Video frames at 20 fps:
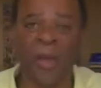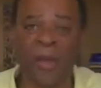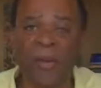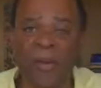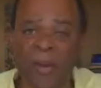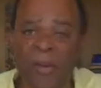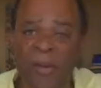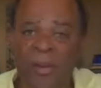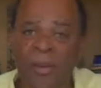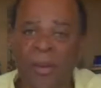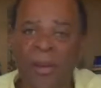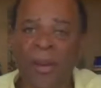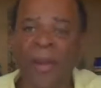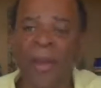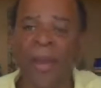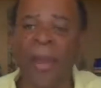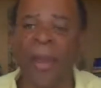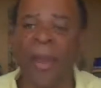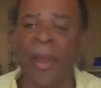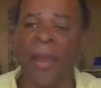onion
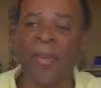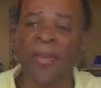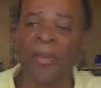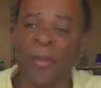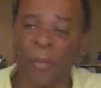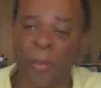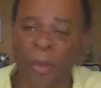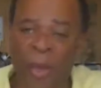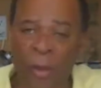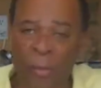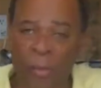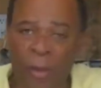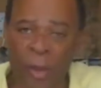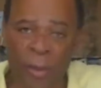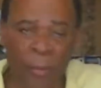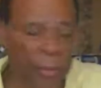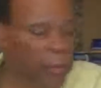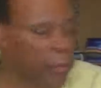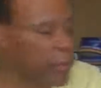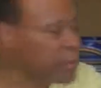and the bell
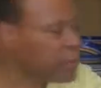pepper.